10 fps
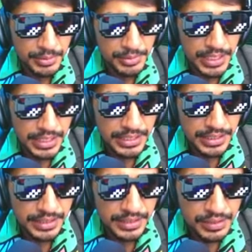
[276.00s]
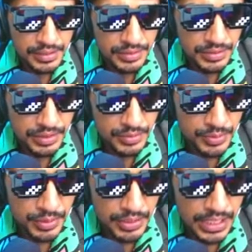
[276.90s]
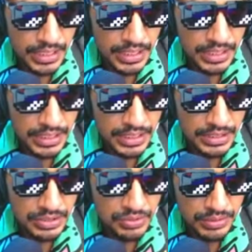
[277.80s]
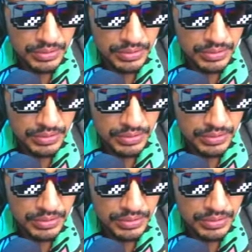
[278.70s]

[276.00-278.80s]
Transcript: validated. Search for locality. You